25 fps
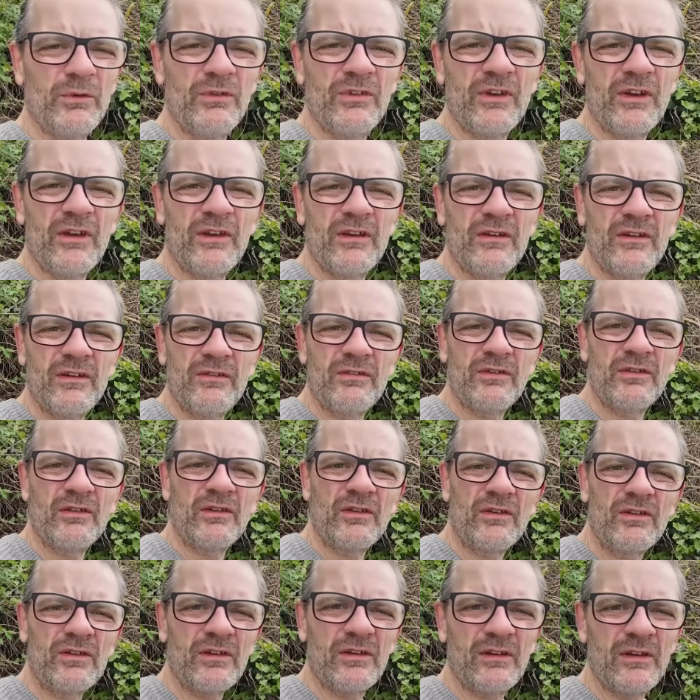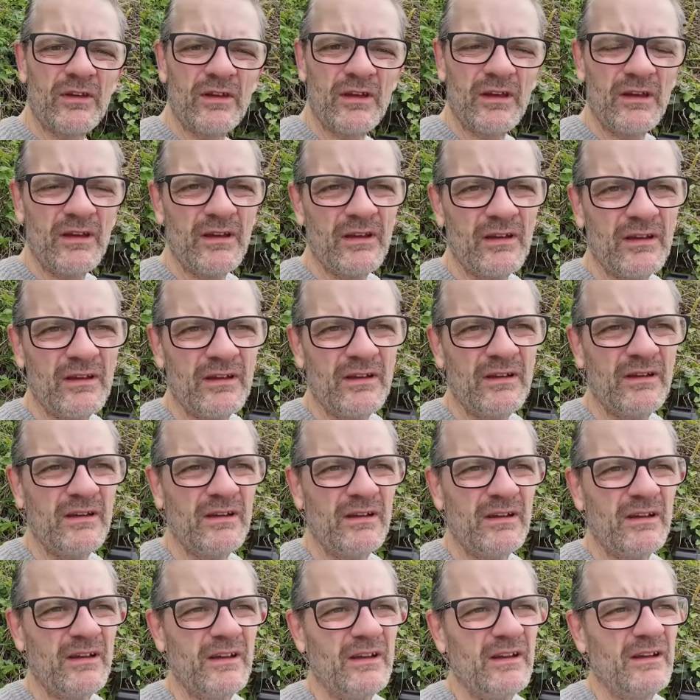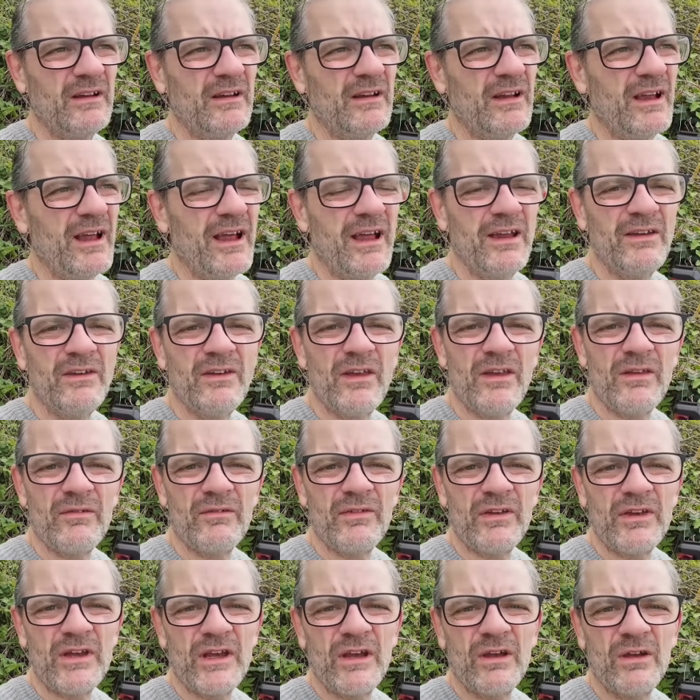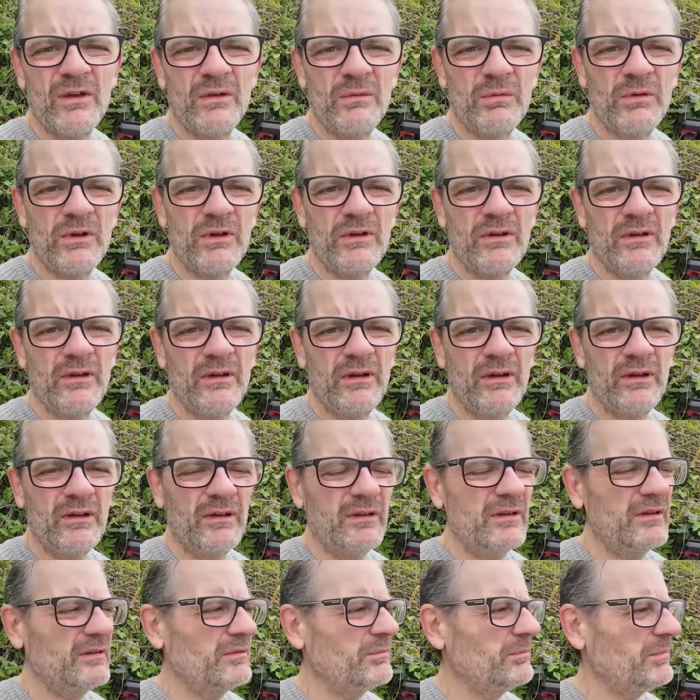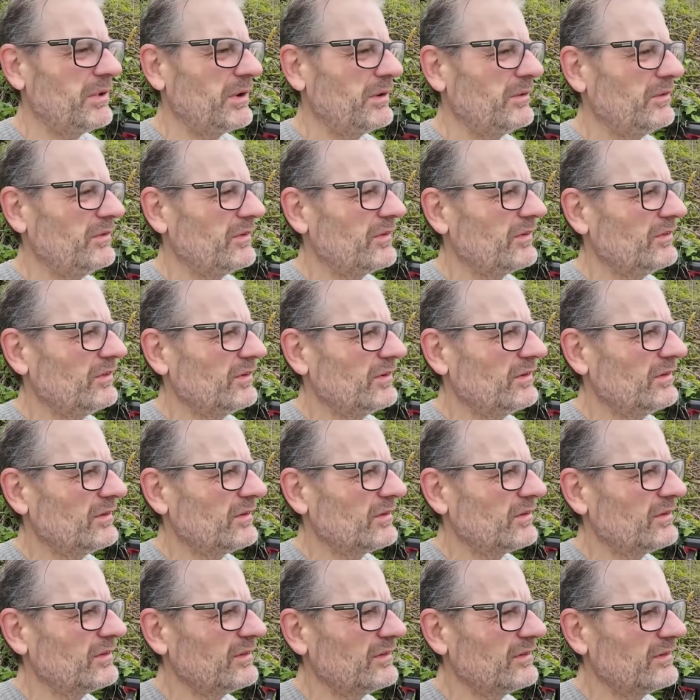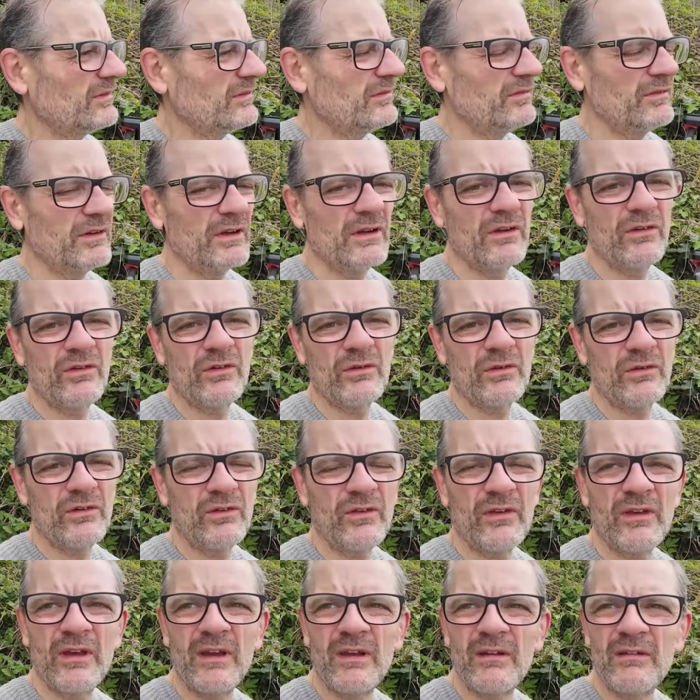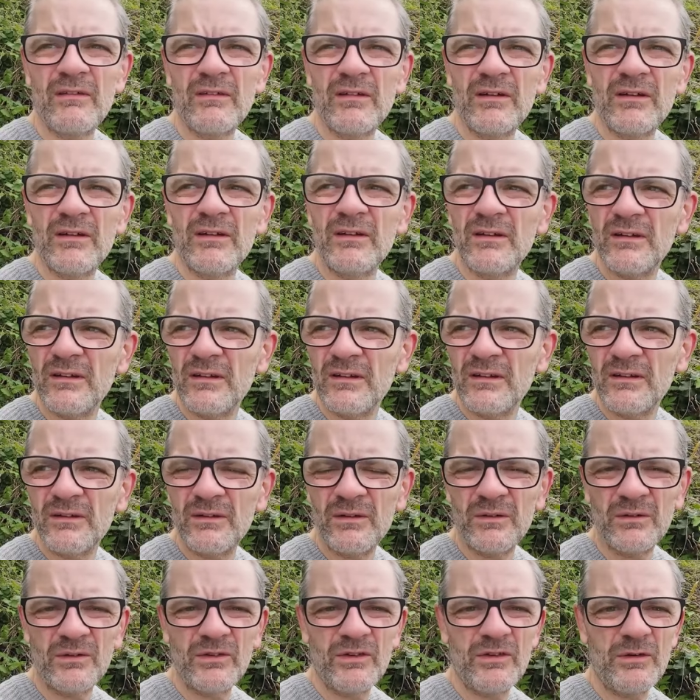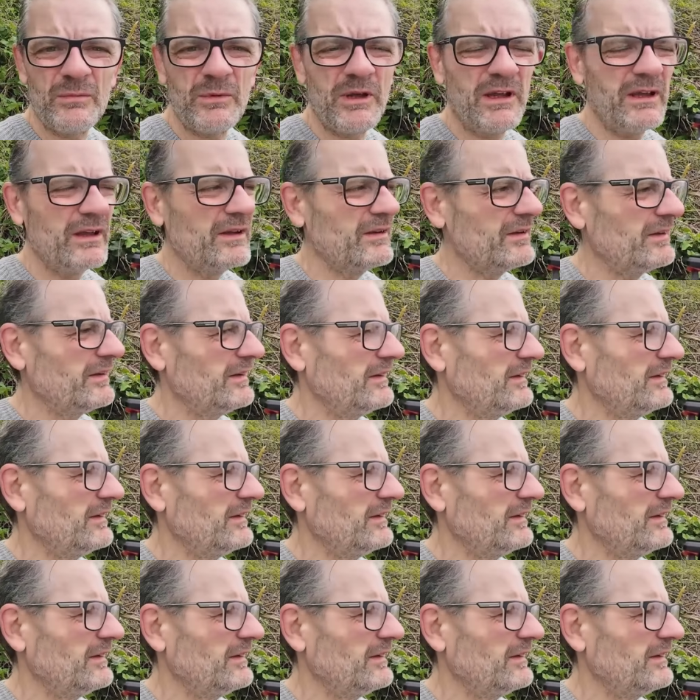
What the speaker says: see the difference at the end of the video when I post the shots. Fingers crossed they're not too bad.